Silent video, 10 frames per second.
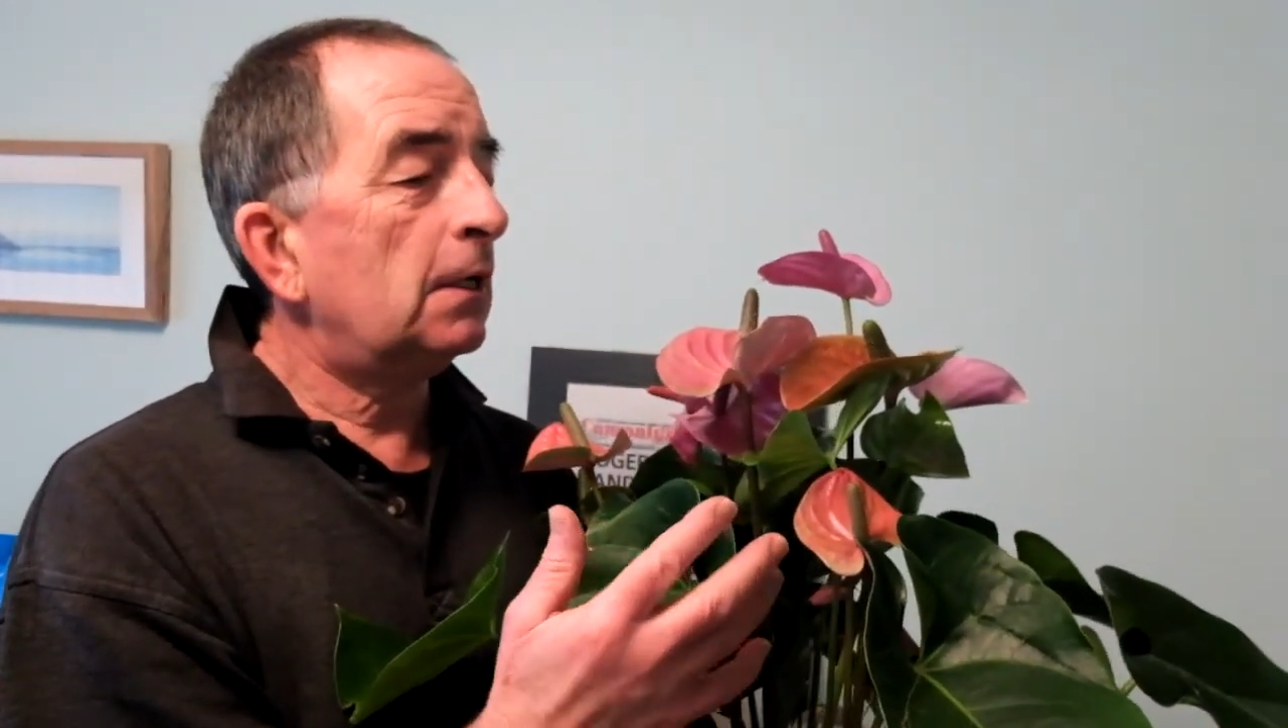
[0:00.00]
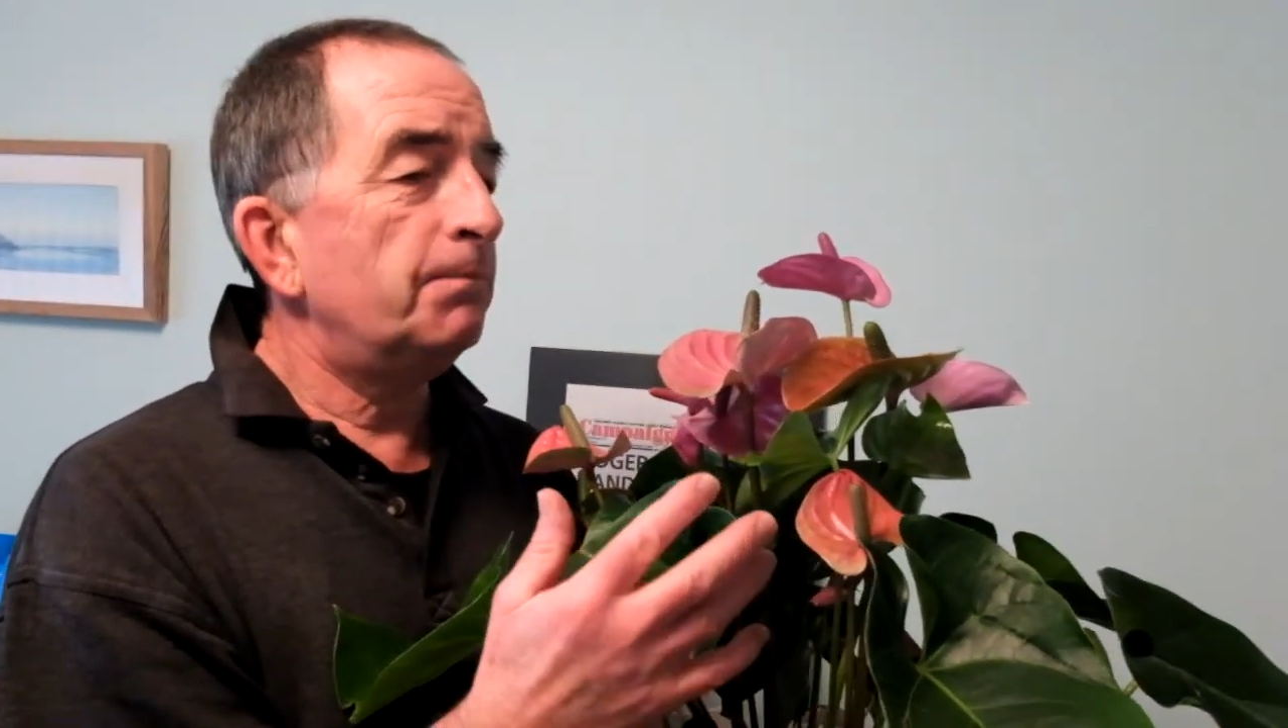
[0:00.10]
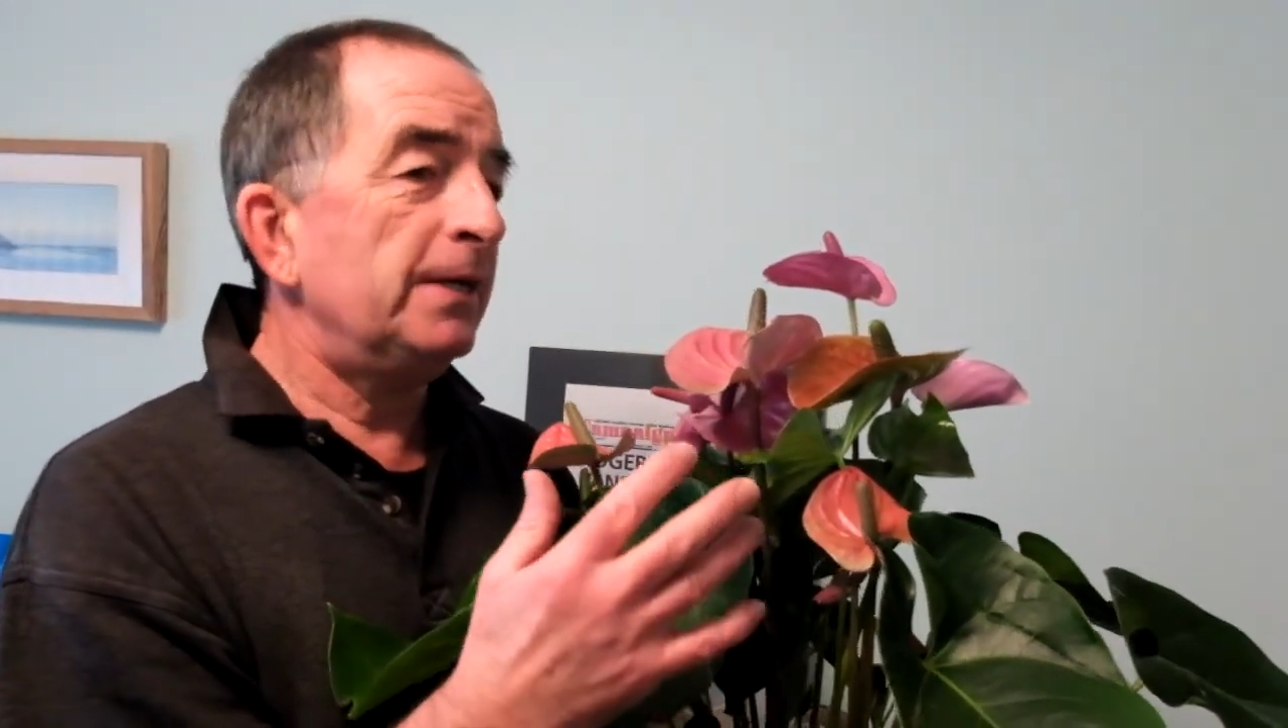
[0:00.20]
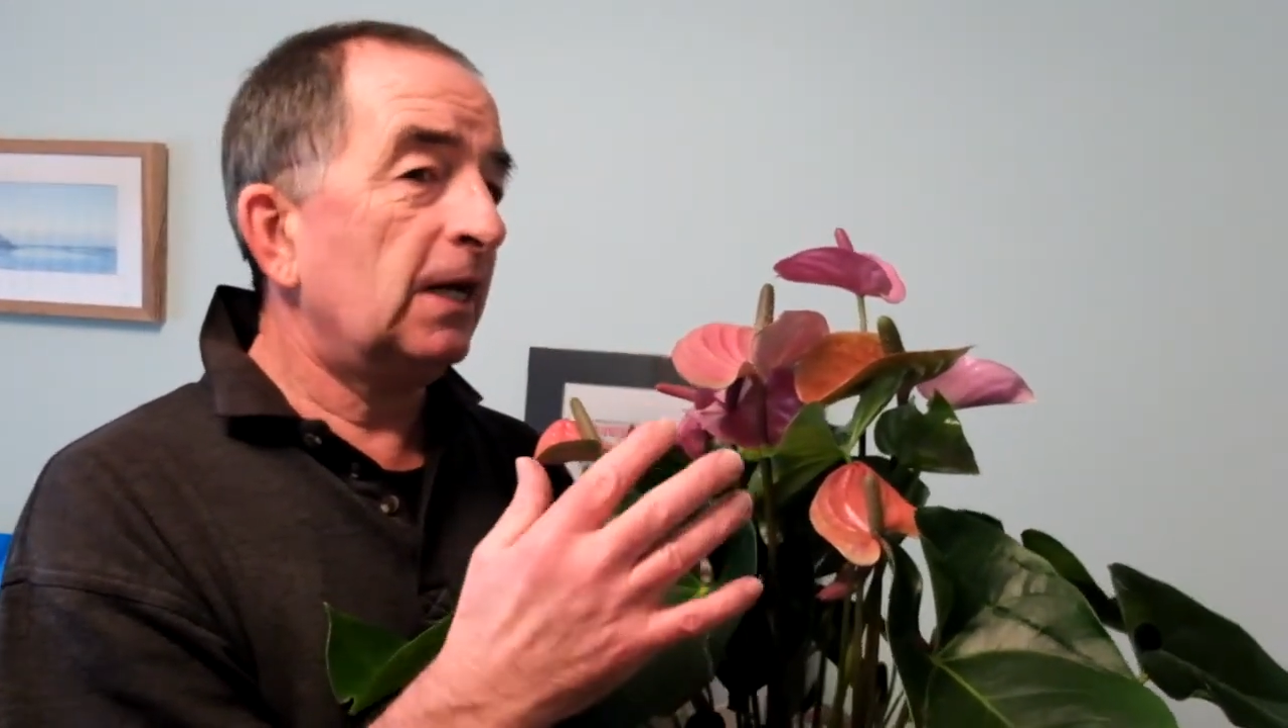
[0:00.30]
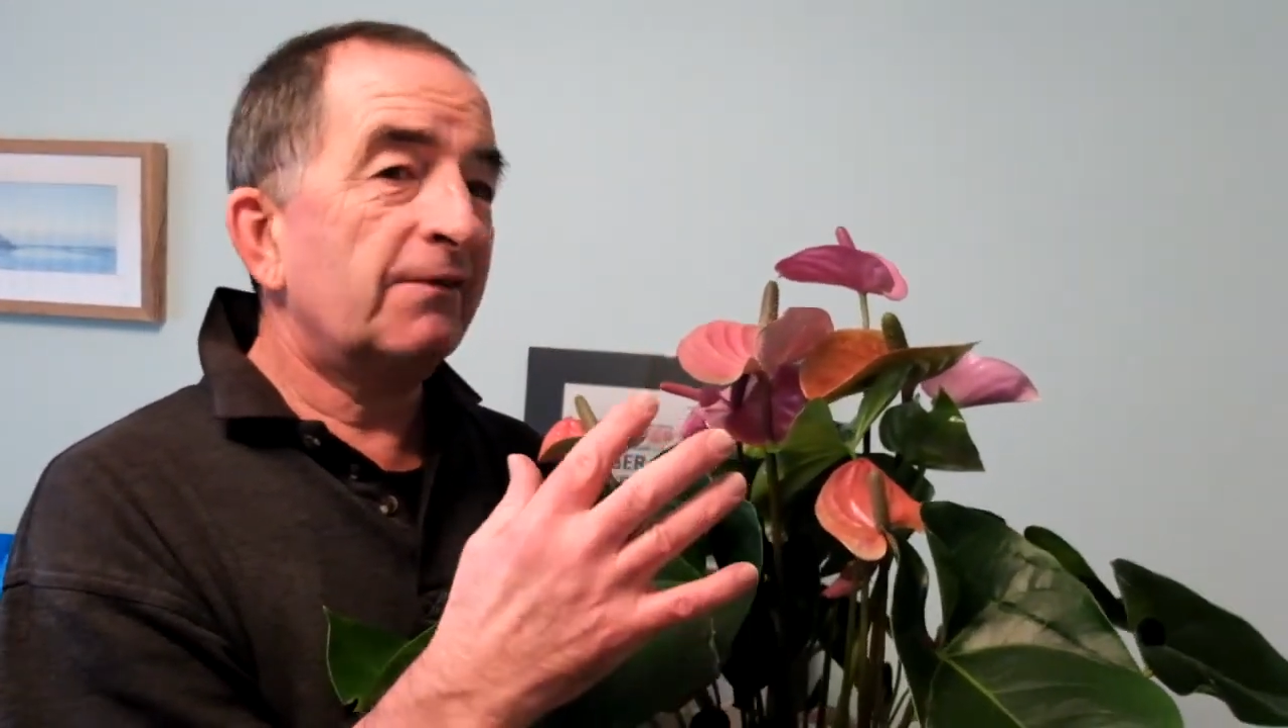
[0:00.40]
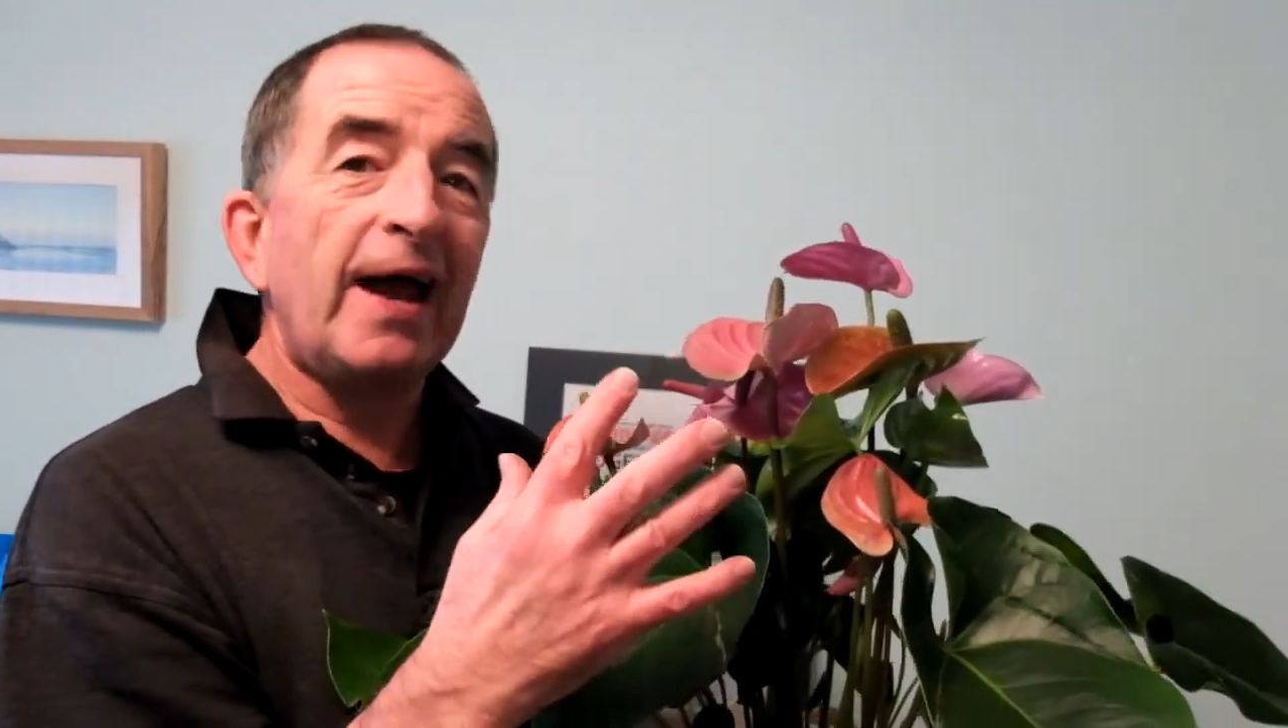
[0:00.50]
could be kind of